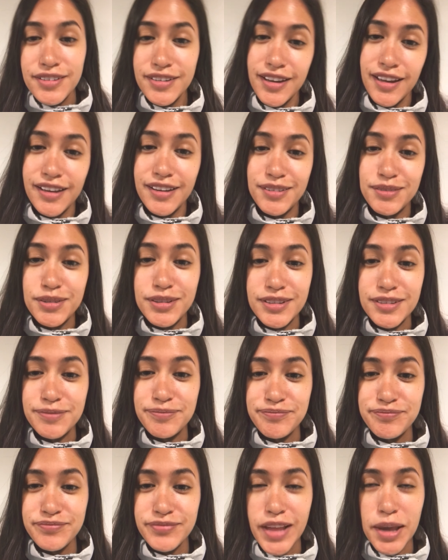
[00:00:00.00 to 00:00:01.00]
Okay, well,
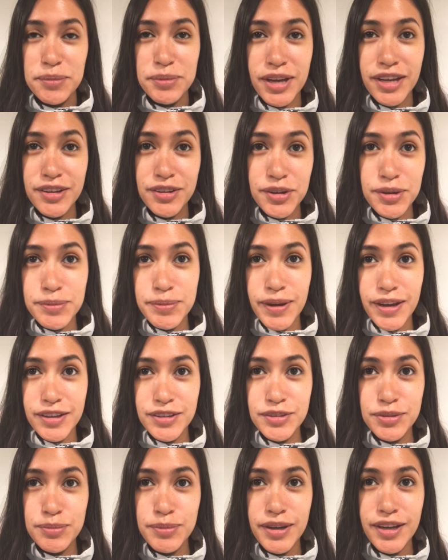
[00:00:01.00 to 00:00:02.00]
I'm gonna go
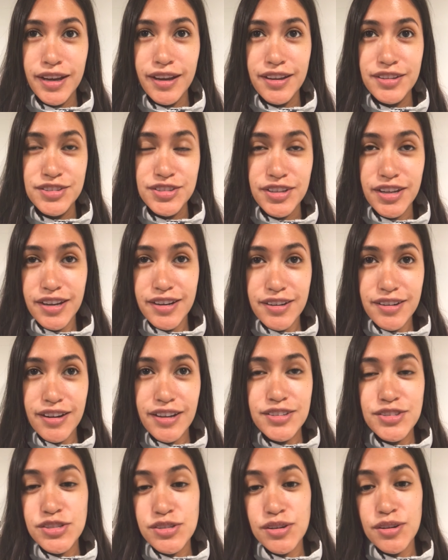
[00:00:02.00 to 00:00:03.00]
back to my chair,
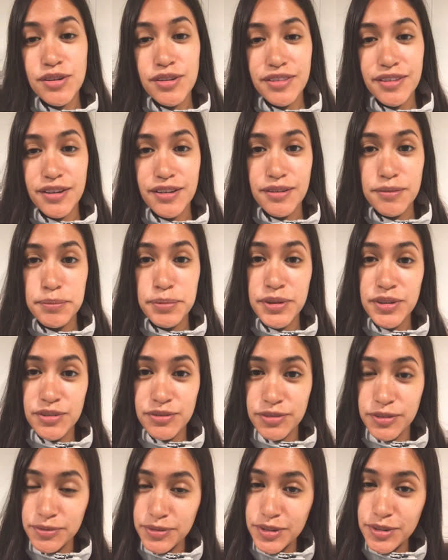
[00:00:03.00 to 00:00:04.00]
enjoy the
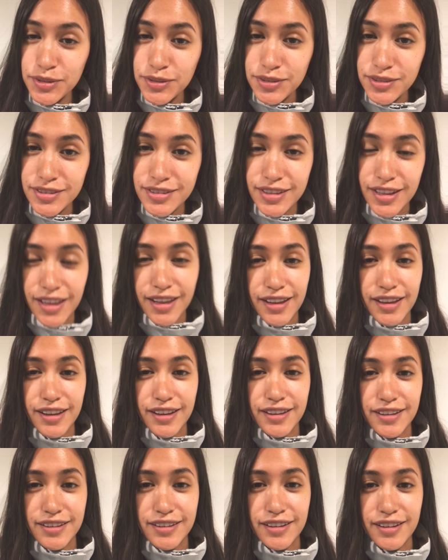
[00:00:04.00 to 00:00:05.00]
beautiful views,
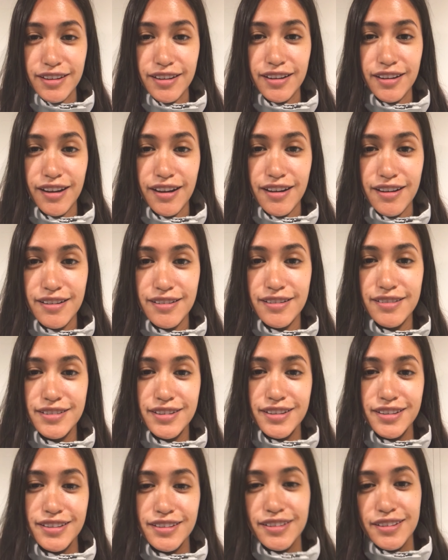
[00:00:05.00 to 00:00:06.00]

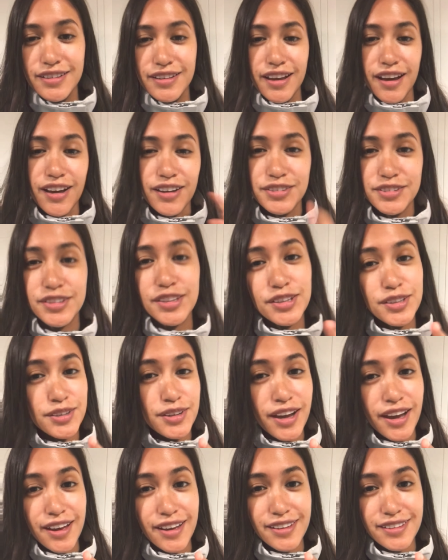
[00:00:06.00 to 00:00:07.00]
and I'll see
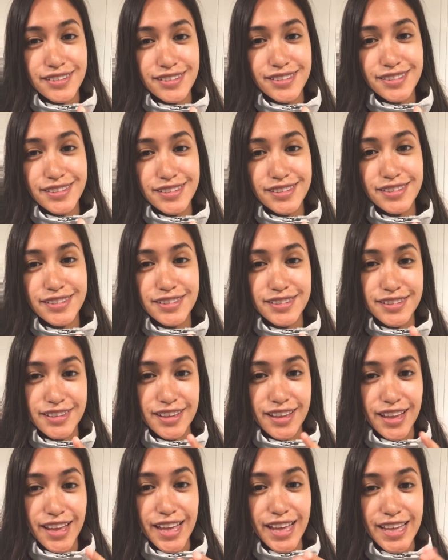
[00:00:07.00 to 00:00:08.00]
you guys
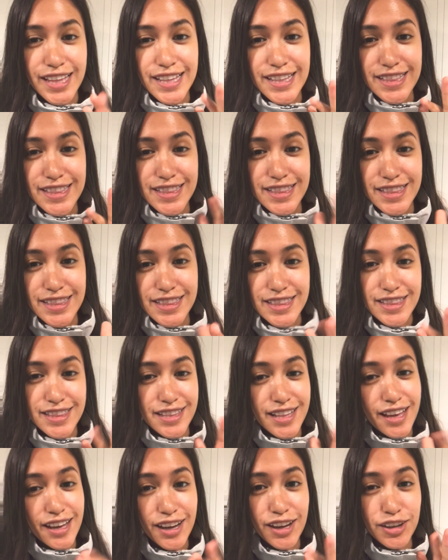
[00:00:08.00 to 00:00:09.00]

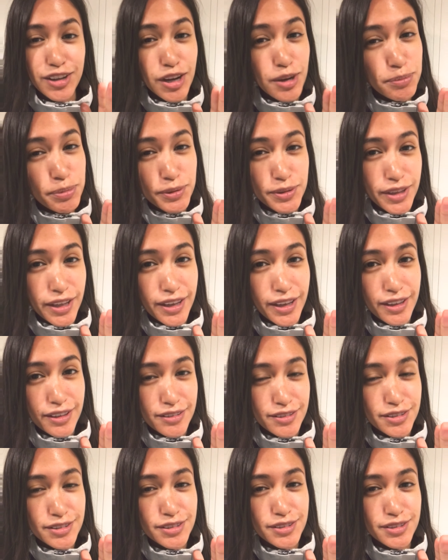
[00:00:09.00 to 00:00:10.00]
in a couple
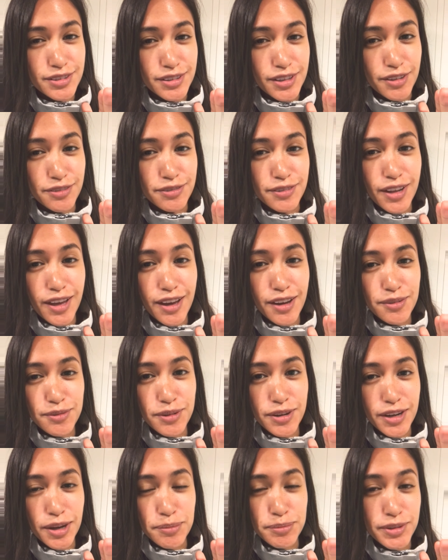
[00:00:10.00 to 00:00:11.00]
days, if not
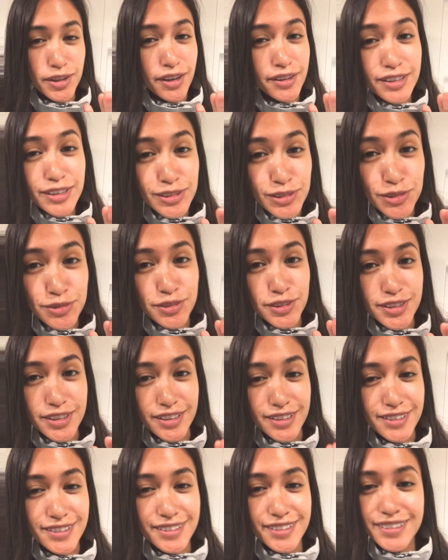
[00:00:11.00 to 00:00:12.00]
when I'm done in
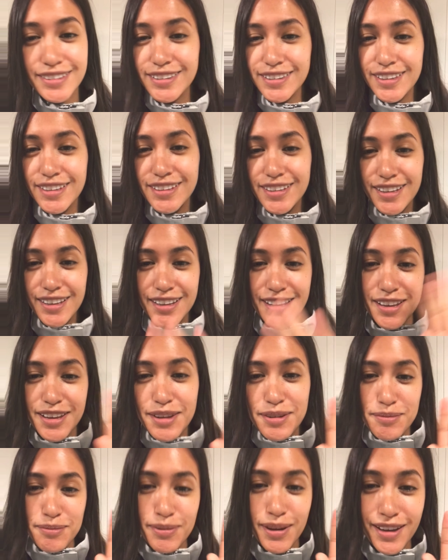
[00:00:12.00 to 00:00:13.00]

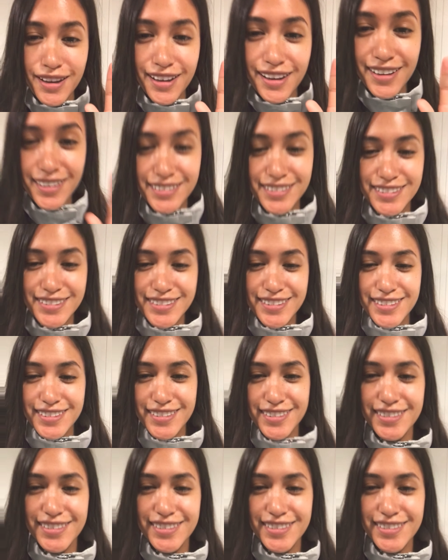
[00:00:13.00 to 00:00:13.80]
Lofoten. Bye, guys.